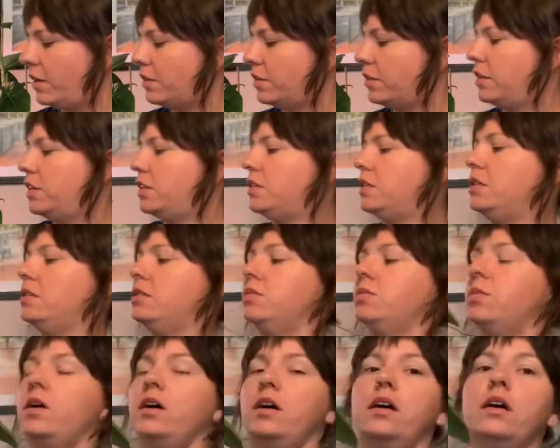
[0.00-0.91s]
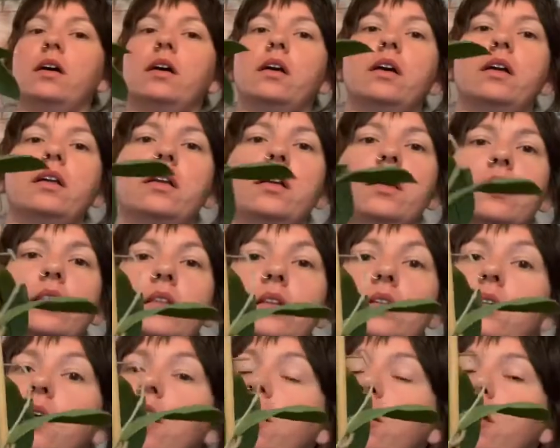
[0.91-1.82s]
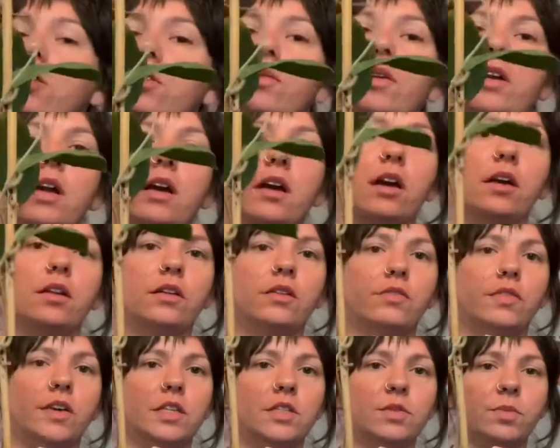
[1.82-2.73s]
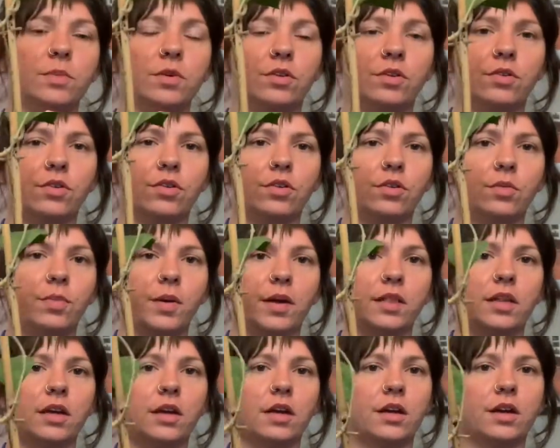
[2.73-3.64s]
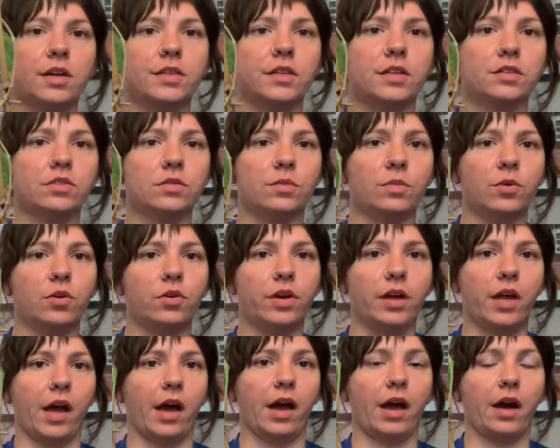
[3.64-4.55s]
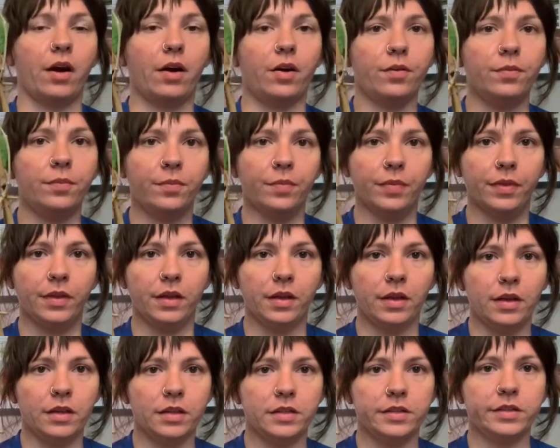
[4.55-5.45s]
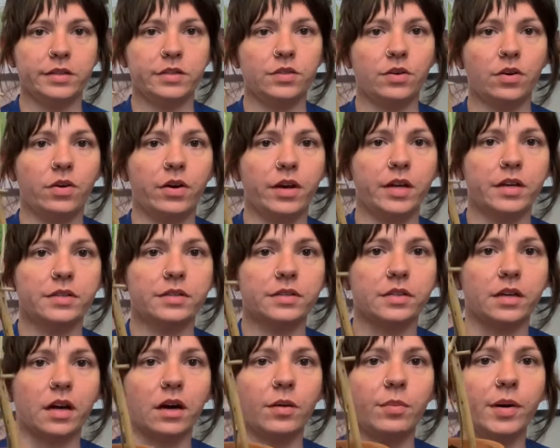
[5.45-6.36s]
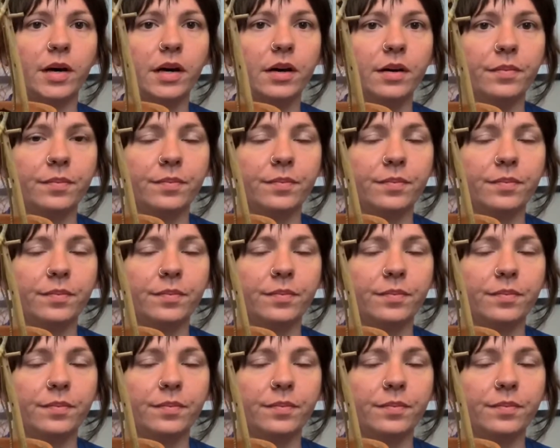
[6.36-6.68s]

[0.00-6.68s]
this is another one I got in a Facebook group. I think I got this from Hoya How. This is a Hoya Saba.